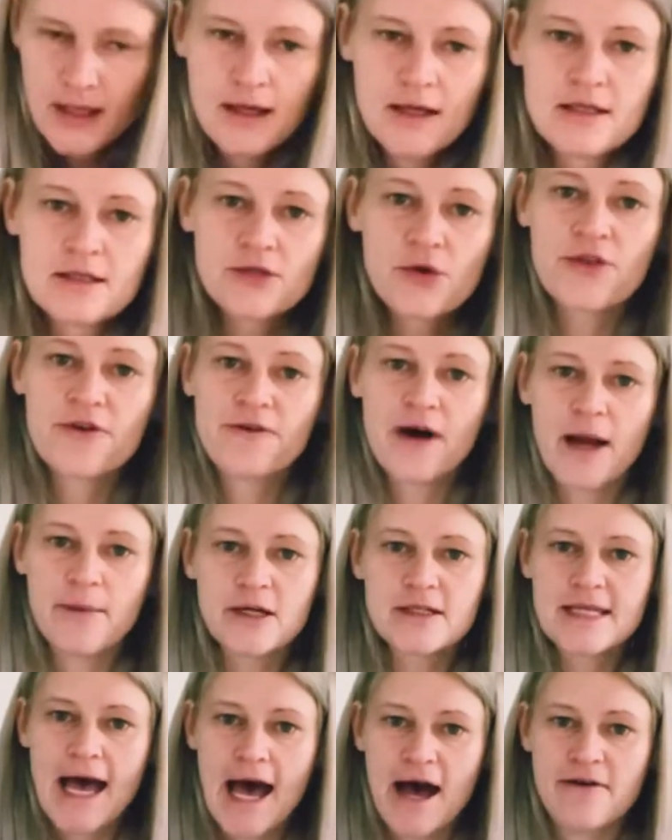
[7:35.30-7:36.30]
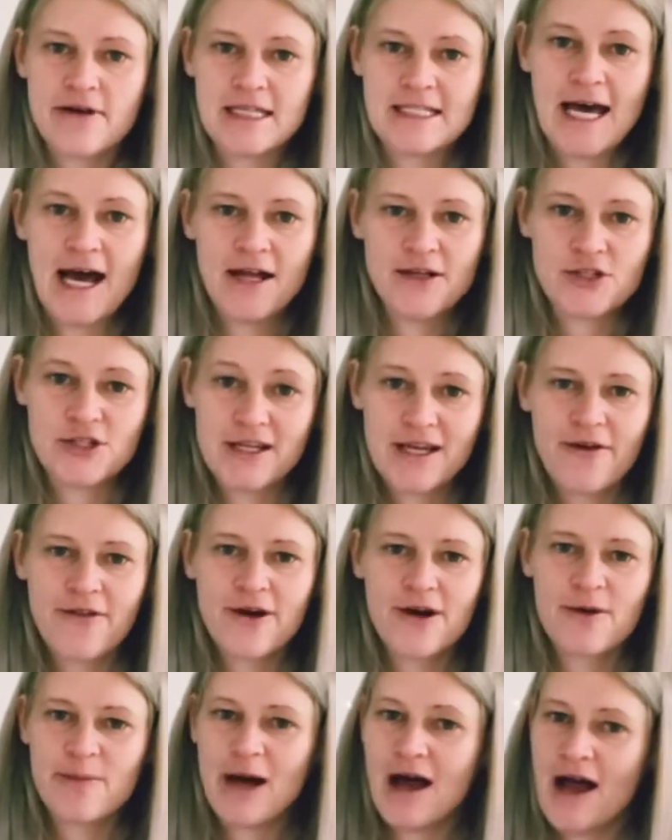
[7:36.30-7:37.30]
So the fibers have attached
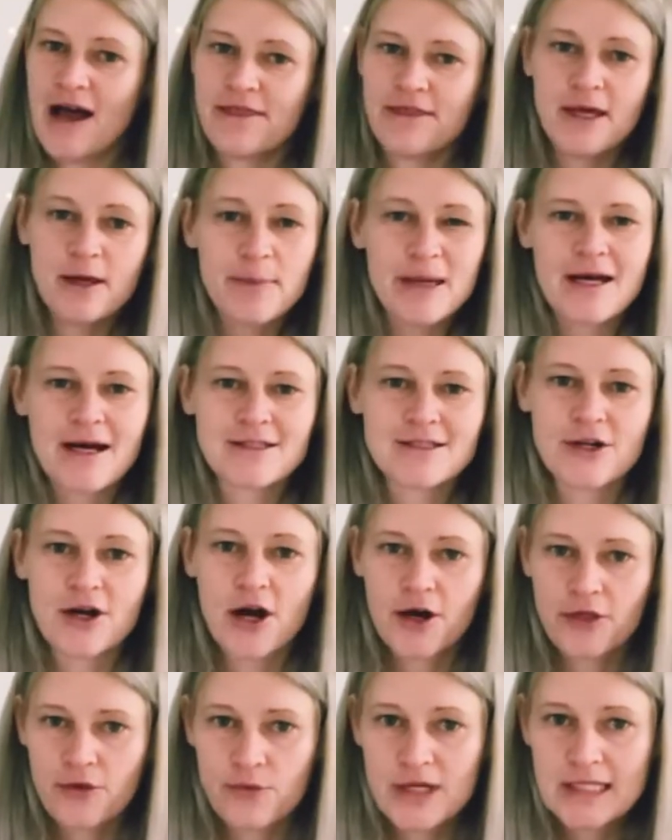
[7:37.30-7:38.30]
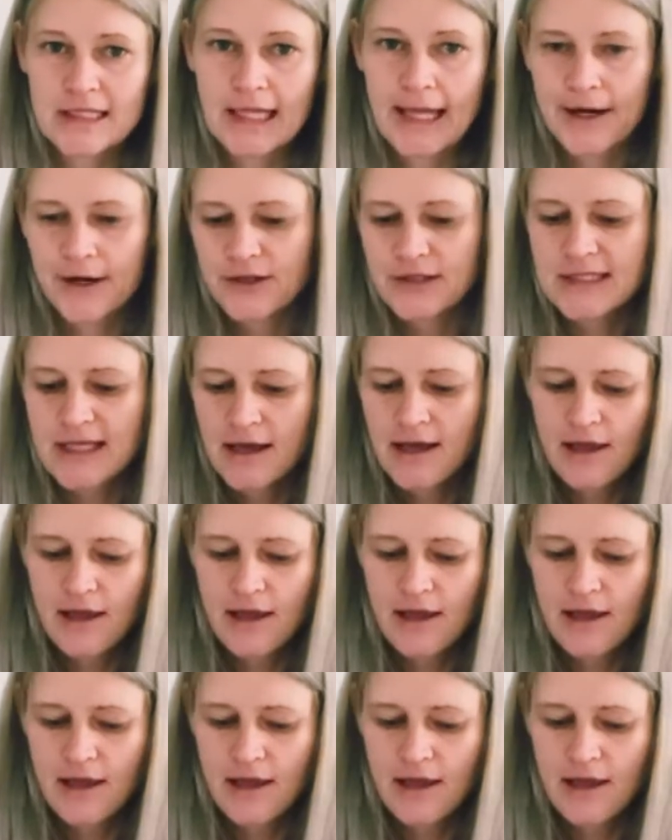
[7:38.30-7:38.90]
together, but I think because there are 3 layers,